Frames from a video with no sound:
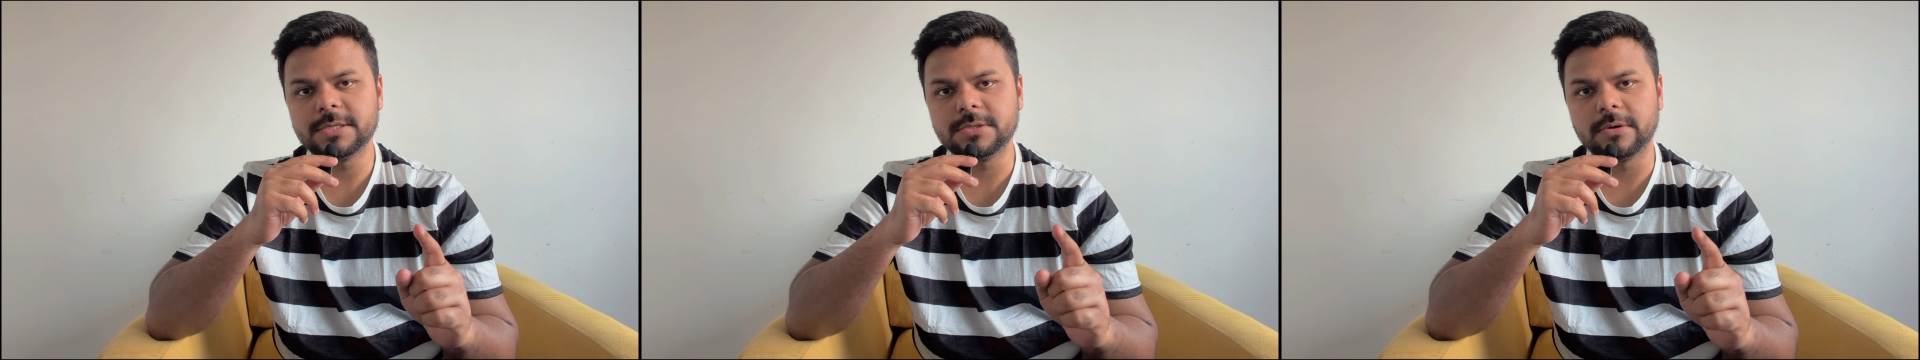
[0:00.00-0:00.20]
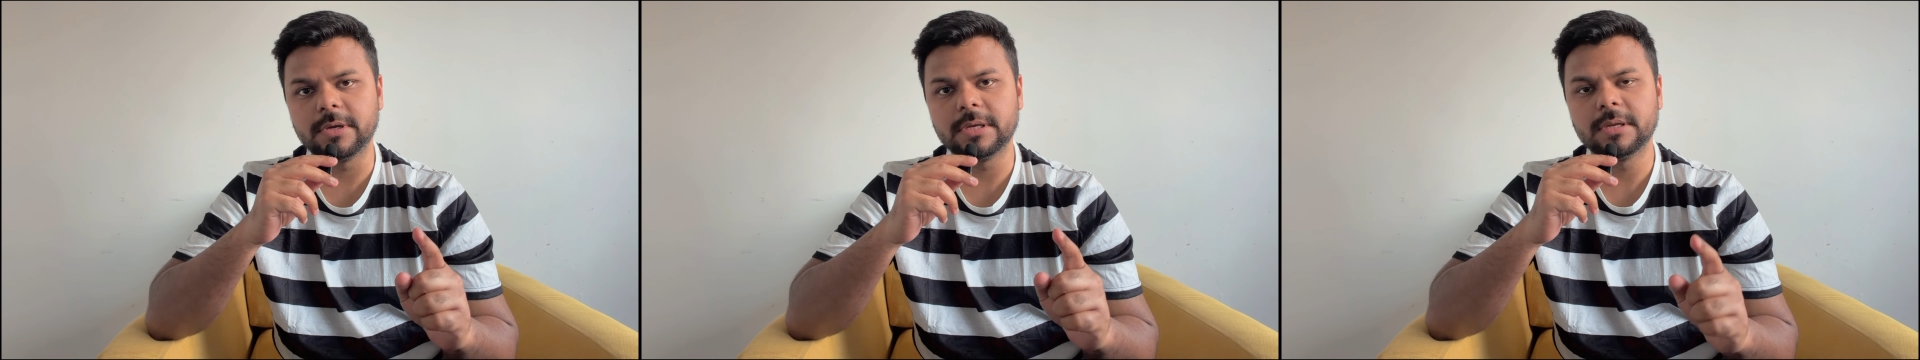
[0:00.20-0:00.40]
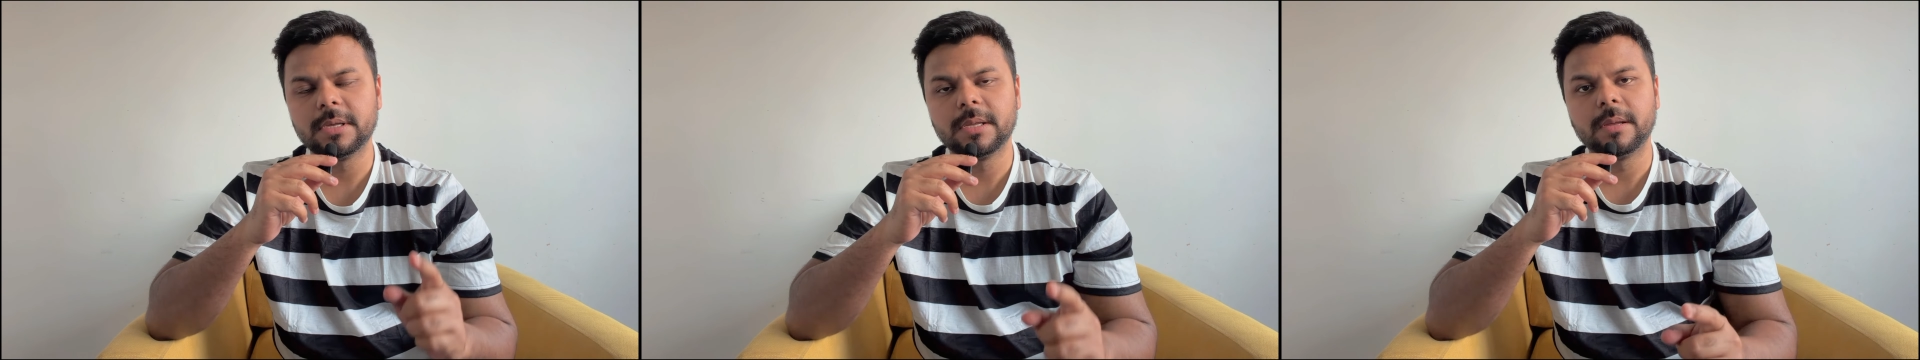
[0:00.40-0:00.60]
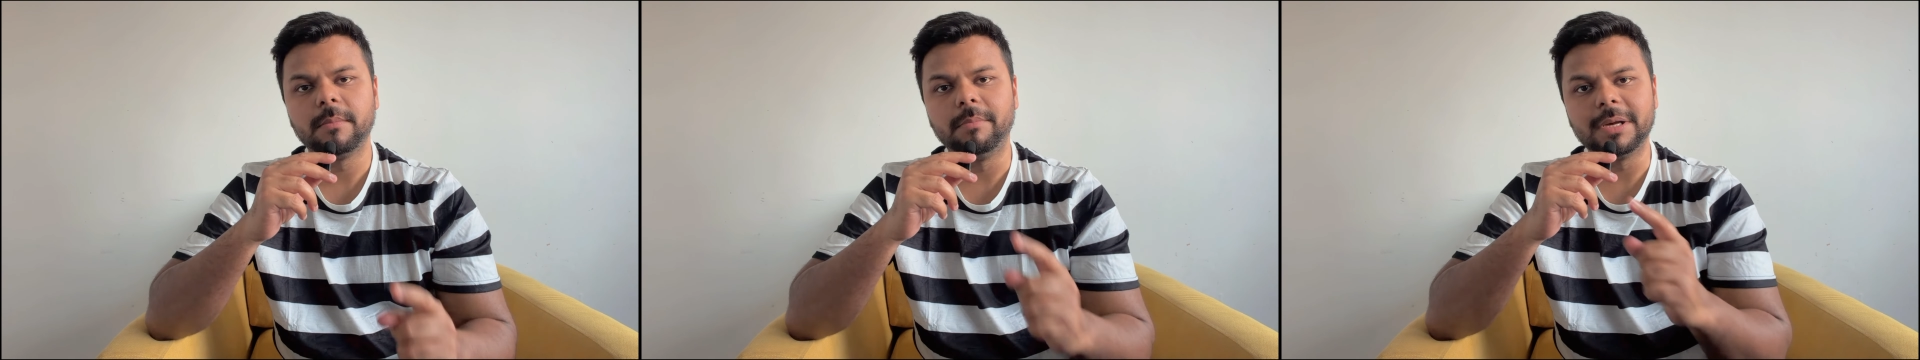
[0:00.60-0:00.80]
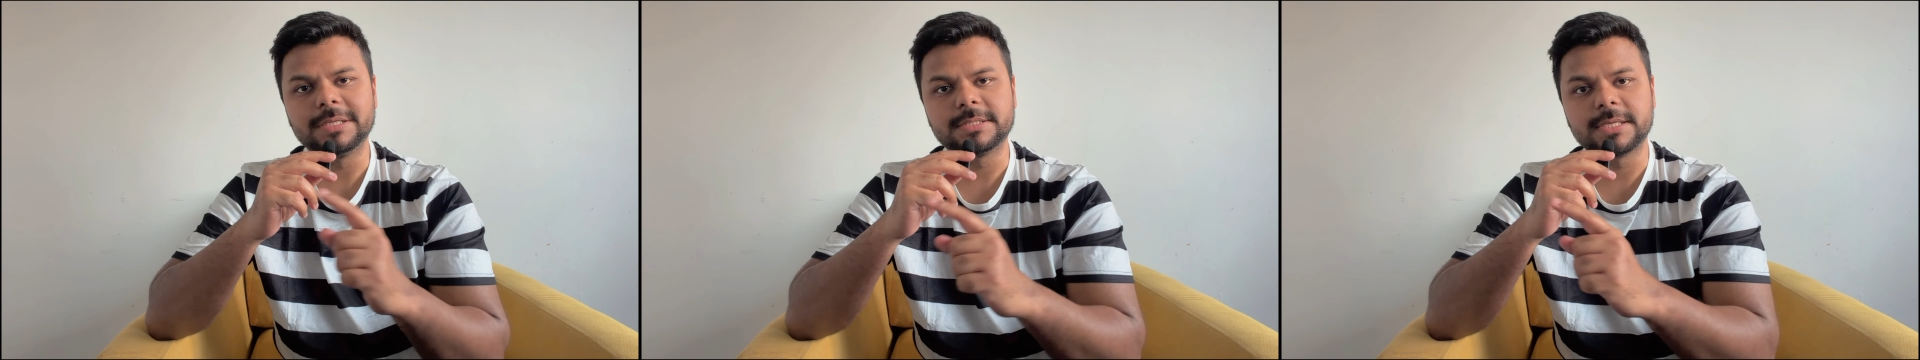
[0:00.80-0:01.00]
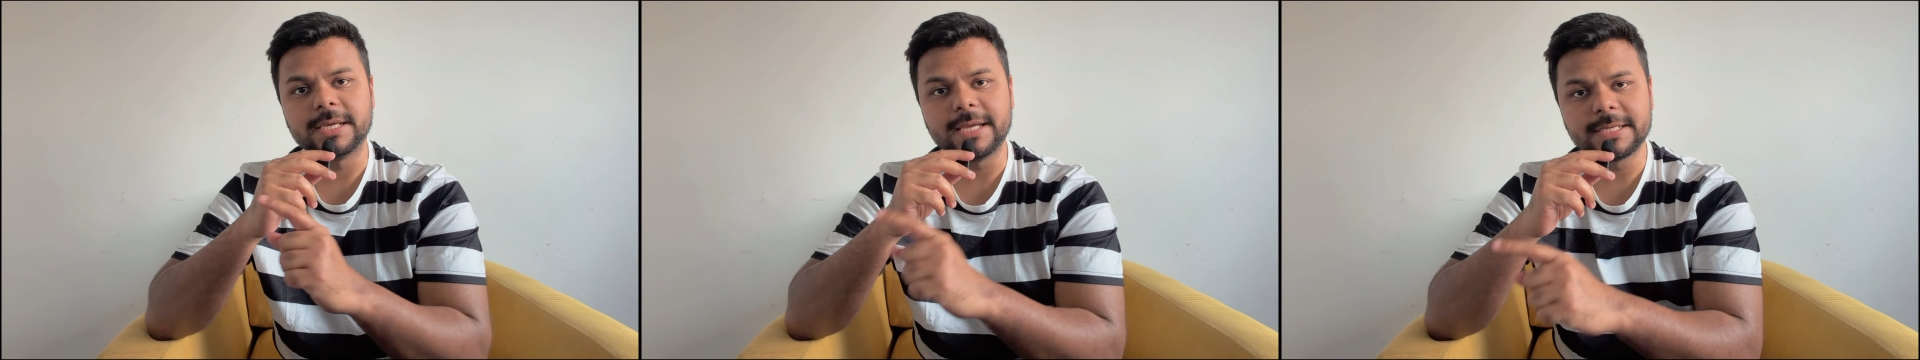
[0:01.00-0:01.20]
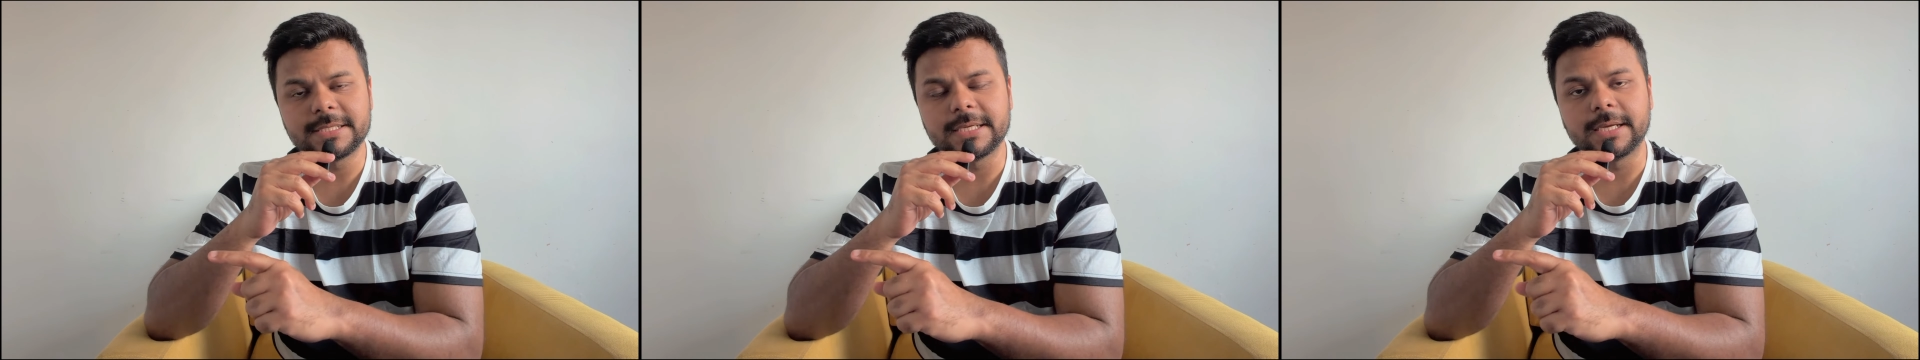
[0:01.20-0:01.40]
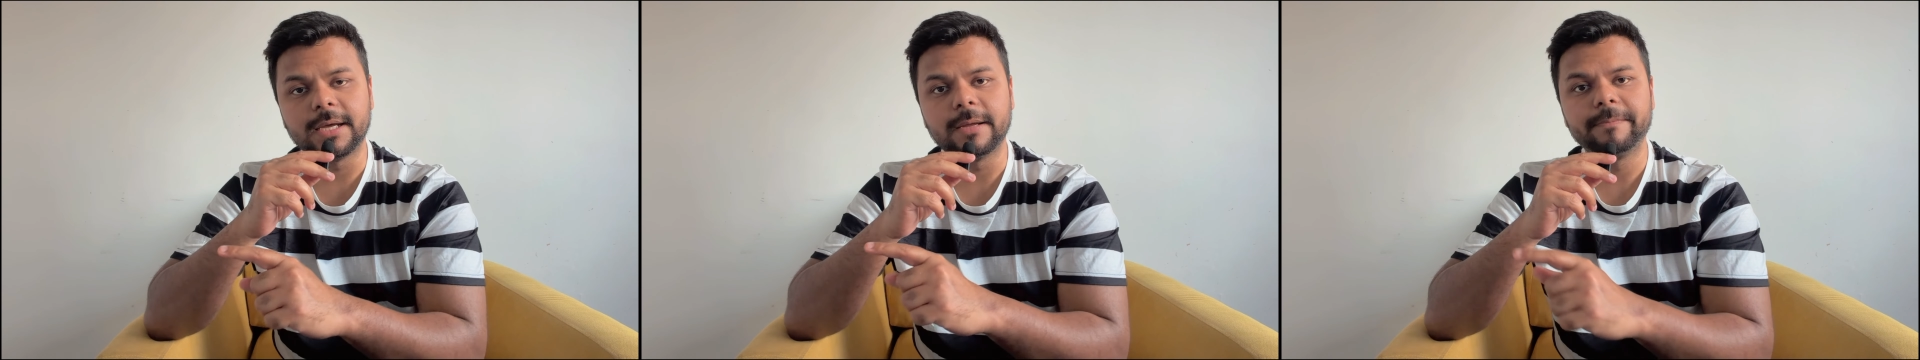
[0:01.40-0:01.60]
joint, but
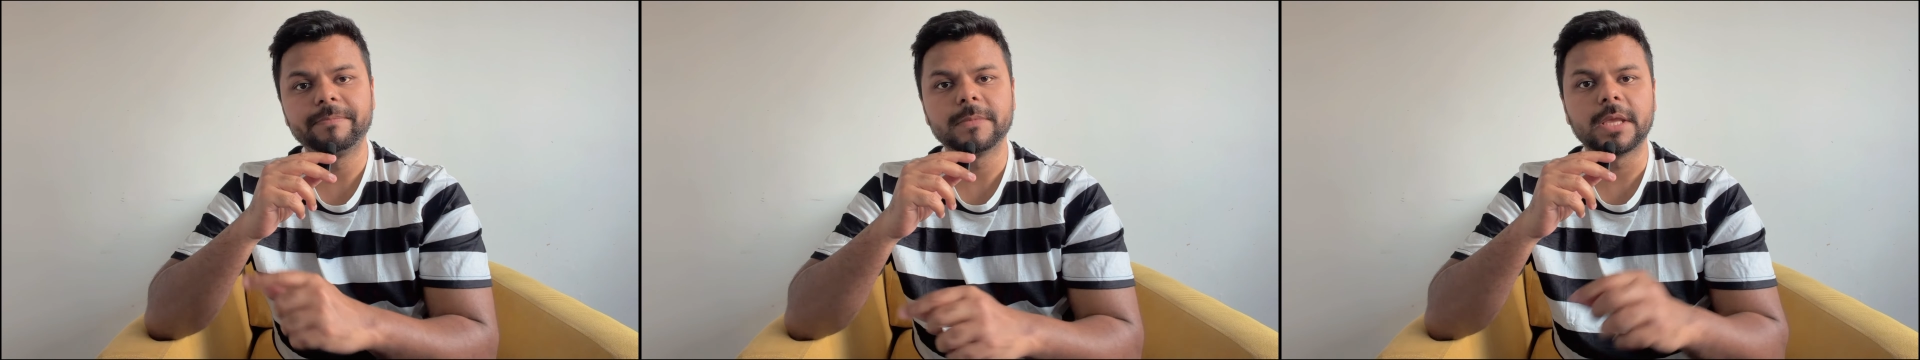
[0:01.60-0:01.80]
sciatica,